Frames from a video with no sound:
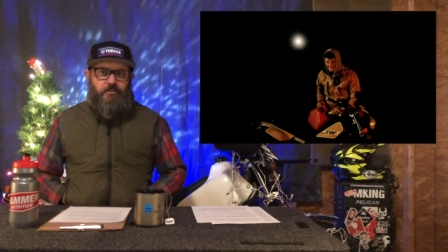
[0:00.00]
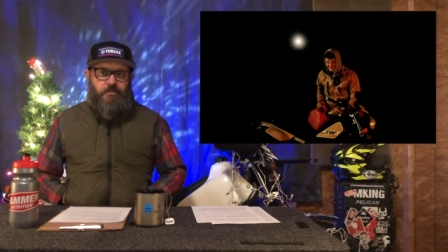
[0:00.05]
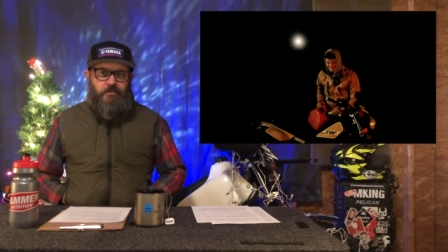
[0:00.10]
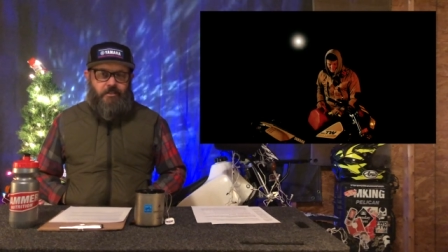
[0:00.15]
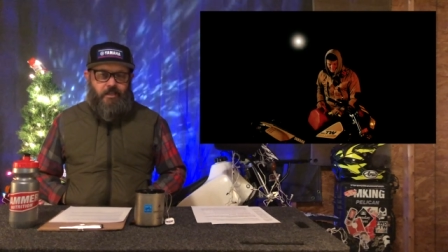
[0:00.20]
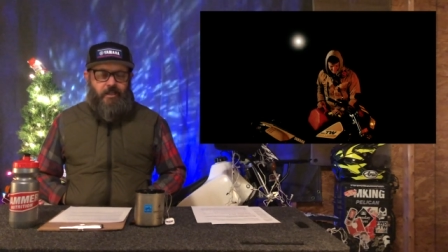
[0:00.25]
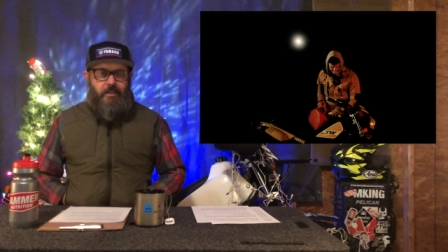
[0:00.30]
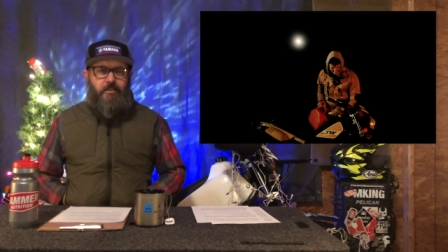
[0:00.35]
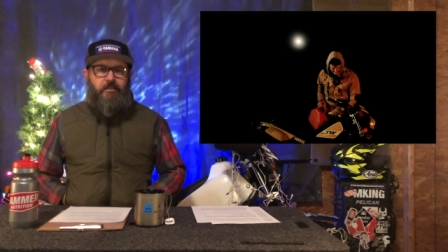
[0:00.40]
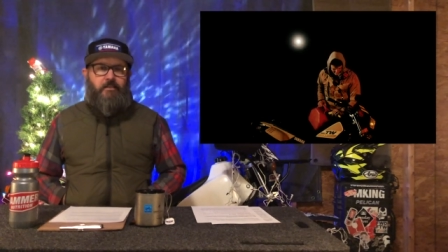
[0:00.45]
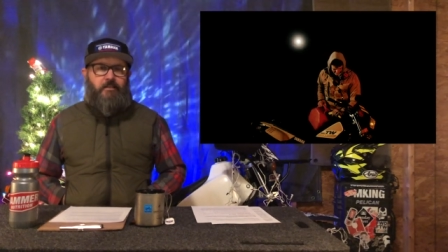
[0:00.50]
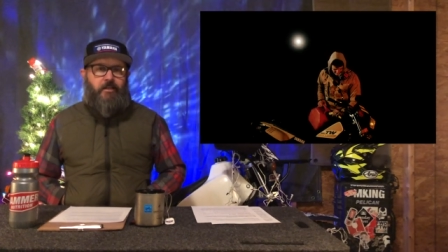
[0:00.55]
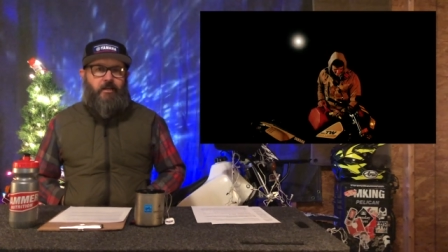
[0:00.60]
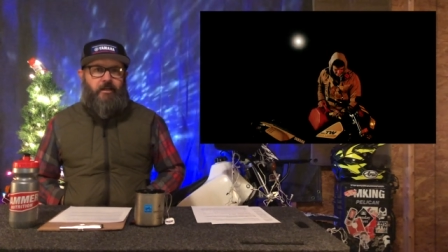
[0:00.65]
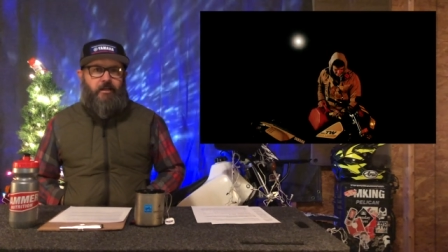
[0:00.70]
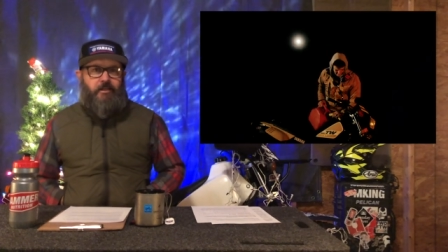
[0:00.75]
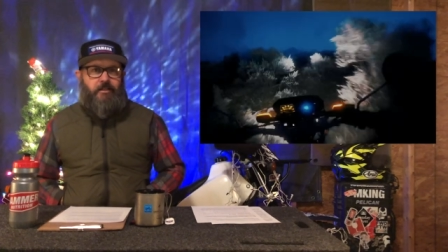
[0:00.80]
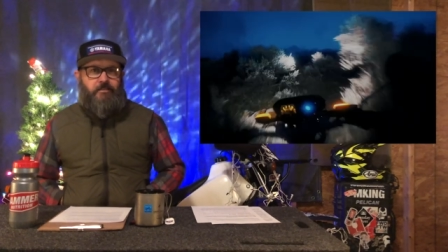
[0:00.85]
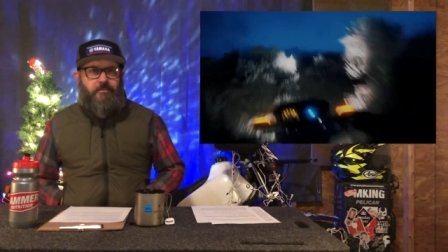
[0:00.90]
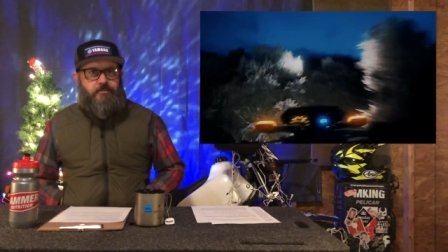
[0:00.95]
you can't
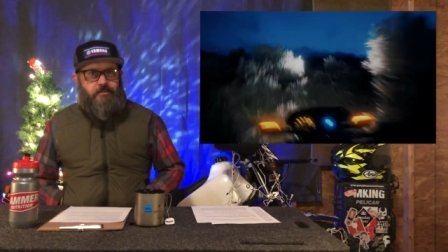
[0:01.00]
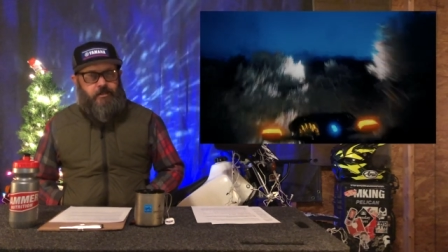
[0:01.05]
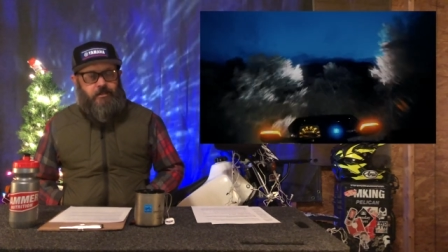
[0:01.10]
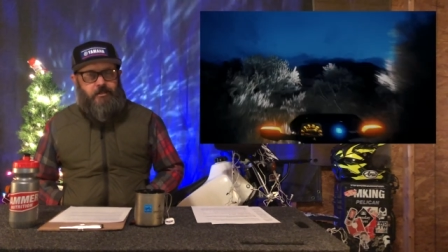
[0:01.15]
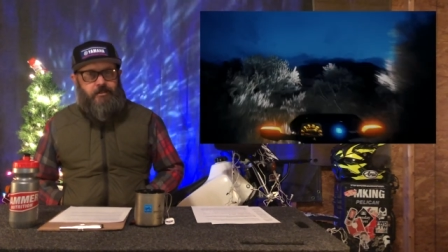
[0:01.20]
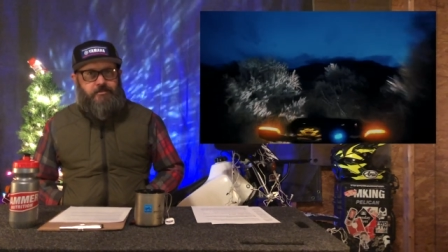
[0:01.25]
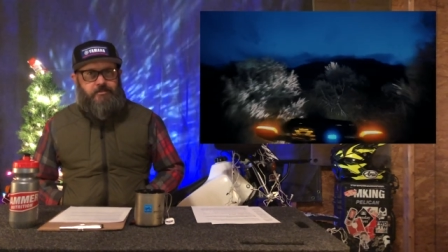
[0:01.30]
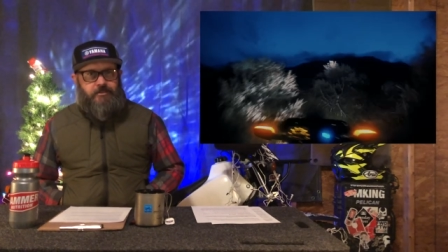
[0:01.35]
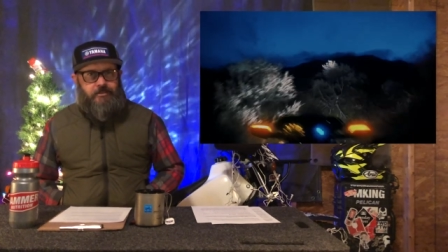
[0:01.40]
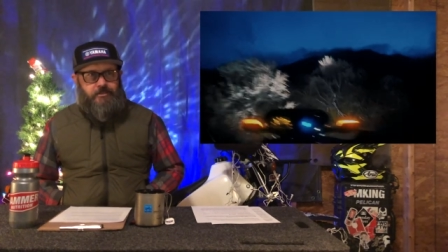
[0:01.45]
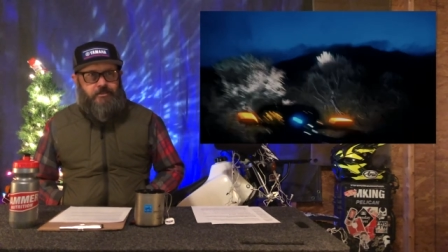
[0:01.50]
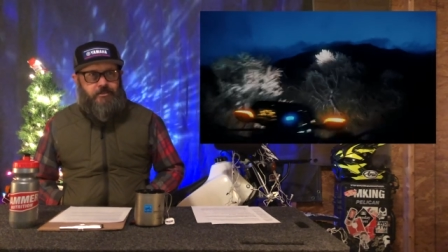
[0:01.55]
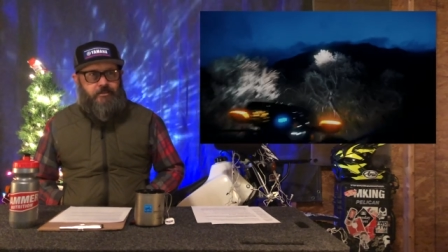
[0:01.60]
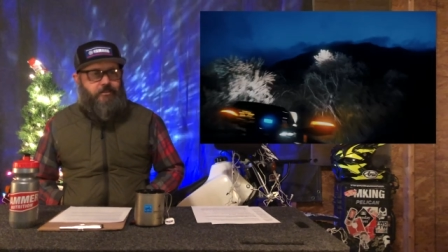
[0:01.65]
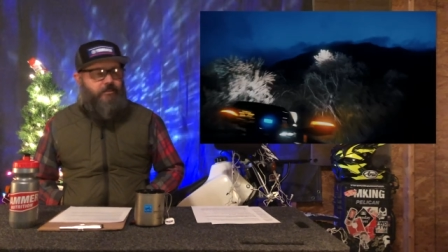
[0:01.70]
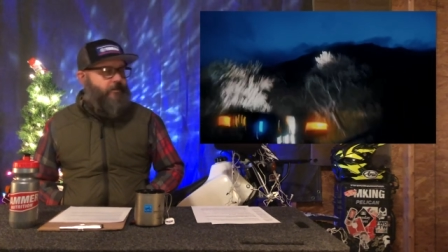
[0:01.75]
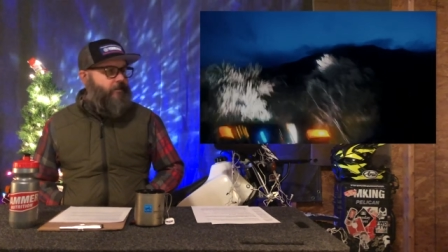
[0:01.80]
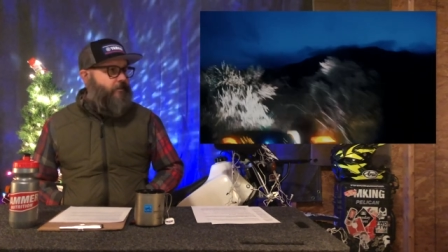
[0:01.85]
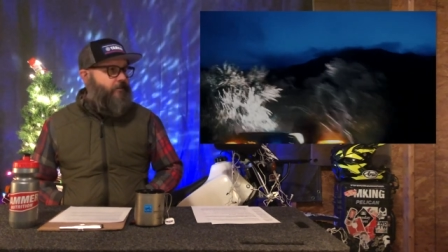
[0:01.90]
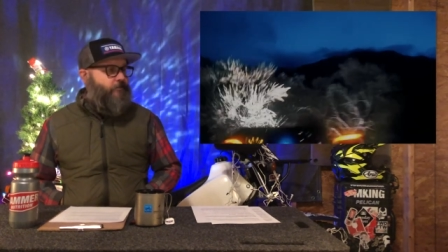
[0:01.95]
deny his content
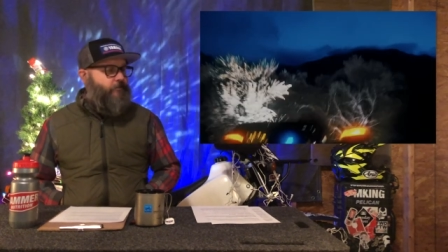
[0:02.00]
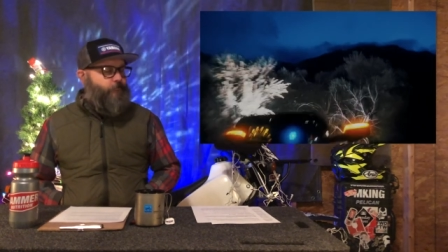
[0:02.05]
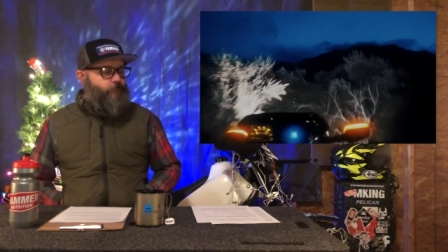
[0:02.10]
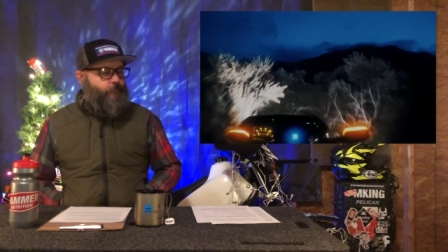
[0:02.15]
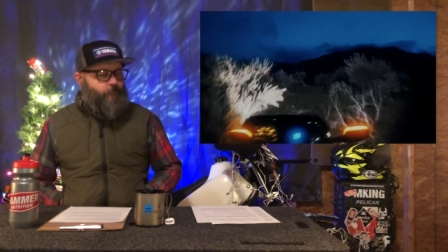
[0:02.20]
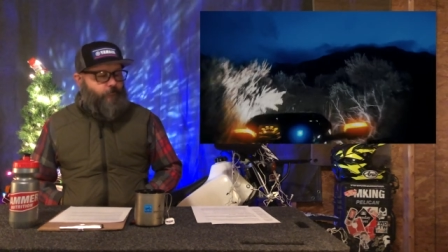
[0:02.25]
is